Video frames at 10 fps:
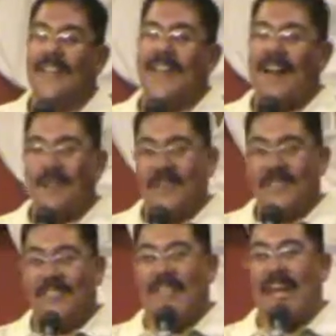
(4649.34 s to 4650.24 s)
God
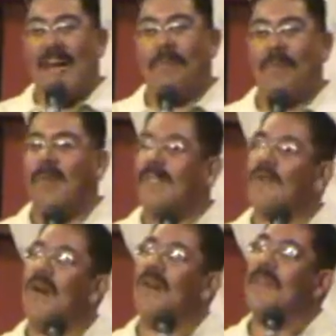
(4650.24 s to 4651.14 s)
wants you happy. What's
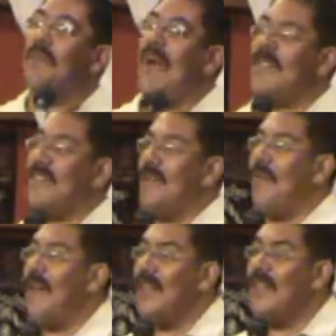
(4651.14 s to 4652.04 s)
wrong with Pastor
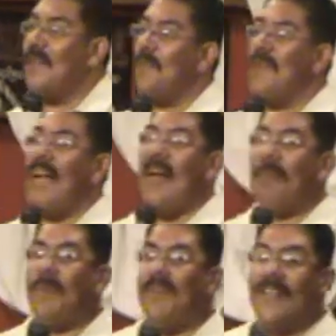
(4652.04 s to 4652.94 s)
wanting you to be
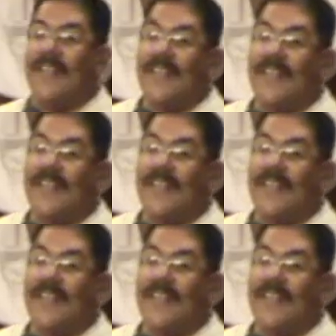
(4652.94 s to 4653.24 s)
happy?